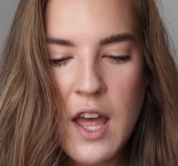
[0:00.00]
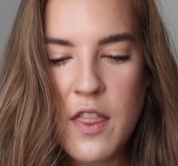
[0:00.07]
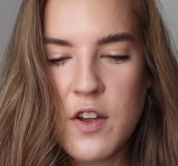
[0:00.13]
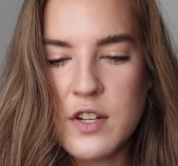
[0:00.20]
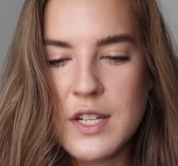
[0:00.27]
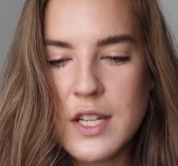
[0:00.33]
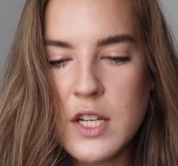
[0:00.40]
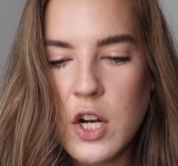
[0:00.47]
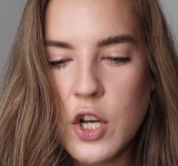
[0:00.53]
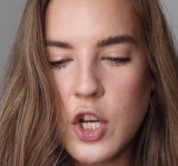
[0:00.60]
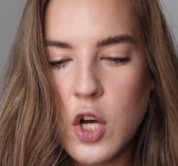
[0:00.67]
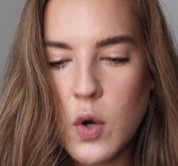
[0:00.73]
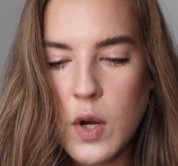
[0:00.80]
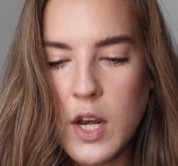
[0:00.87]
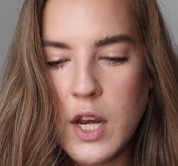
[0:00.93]
There's a little
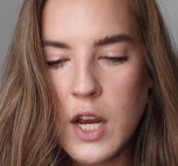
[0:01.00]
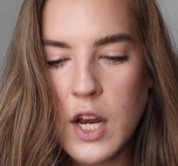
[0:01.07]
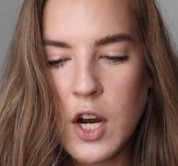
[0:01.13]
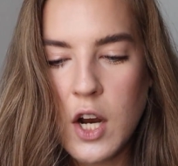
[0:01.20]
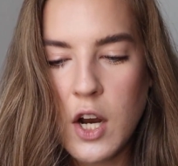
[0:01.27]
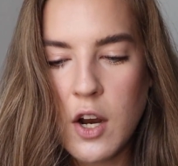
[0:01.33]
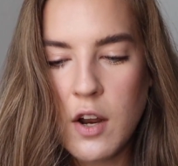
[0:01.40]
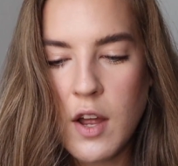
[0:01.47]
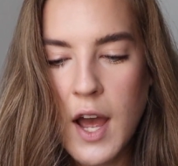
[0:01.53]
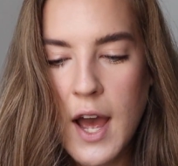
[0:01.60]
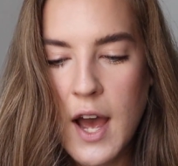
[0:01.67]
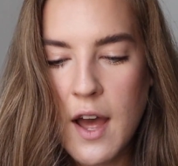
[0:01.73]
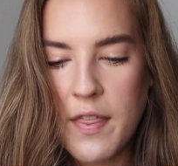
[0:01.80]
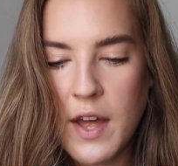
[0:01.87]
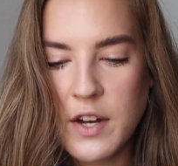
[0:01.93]
note in here
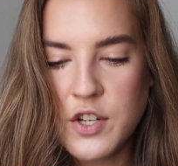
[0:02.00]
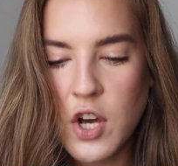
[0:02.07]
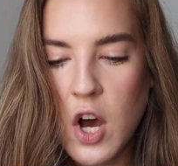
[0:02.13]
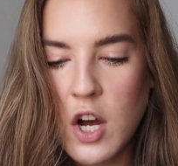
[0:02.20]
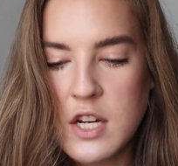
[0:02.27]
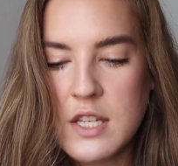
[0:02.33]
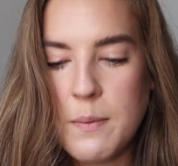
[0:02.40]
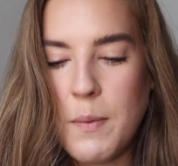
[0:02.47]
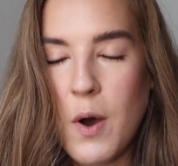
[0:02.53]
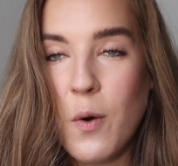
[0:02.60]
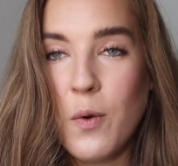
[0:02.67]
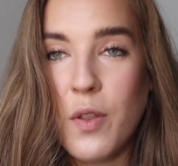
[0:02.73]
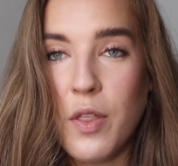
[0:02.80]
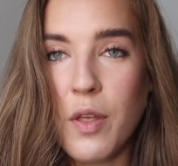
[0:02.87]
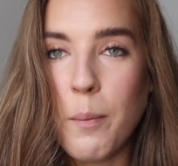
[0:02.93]
that talks
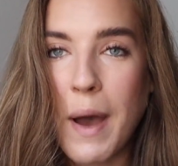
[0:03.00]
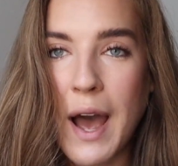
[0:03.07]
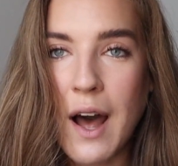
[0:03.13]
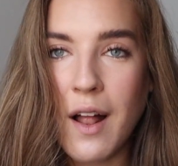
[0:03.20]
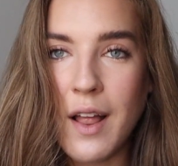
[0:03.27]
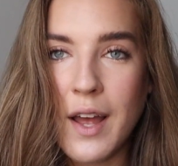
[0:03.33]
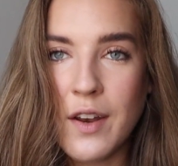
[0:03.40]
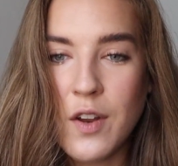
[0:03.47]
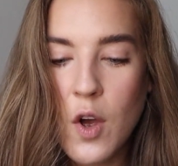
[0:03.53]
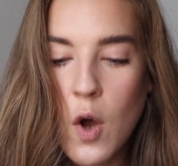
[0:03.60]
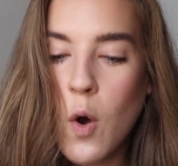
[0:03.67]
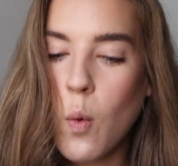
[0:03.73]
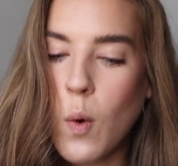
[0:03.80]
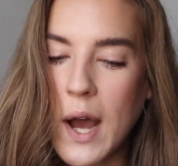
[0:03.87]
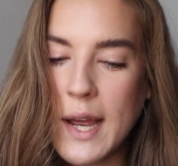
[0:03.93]
about the palette,
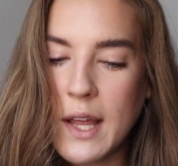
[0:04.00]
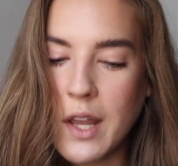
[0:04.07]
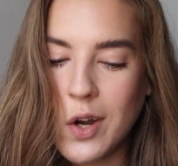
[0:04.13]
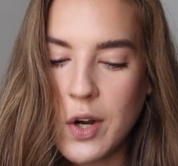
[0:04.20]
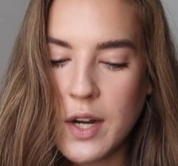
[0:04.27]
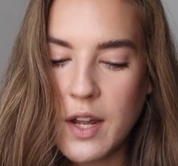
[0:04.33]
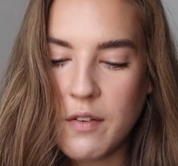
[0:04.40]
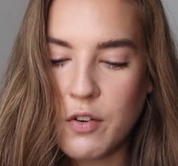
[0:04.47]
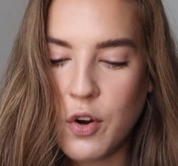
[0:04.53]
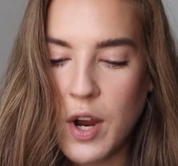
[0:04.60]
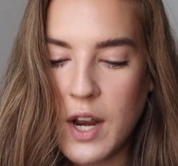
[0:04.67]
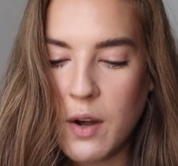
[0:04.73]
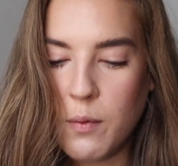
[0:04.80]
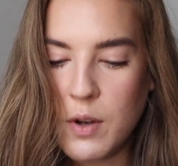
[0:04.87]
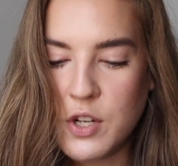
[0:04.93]
why Hilary Duff
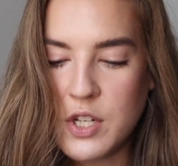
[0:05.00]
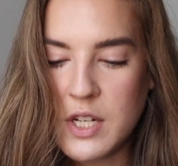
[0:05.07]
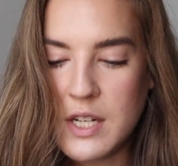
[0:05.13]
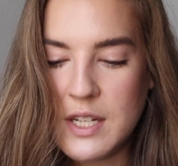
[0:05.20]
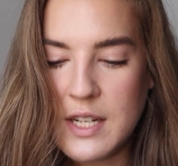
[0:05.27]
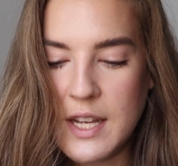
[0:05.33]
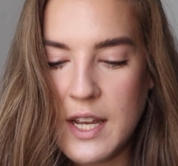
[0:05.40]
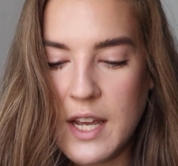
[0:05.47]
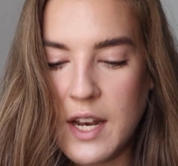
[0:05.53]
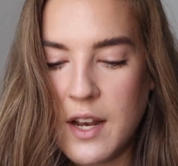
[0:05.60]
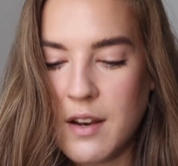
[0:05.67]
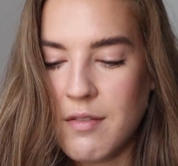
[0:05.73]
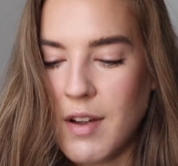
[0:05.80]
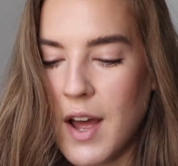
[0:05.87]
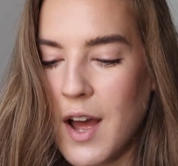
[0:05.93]
created what she did.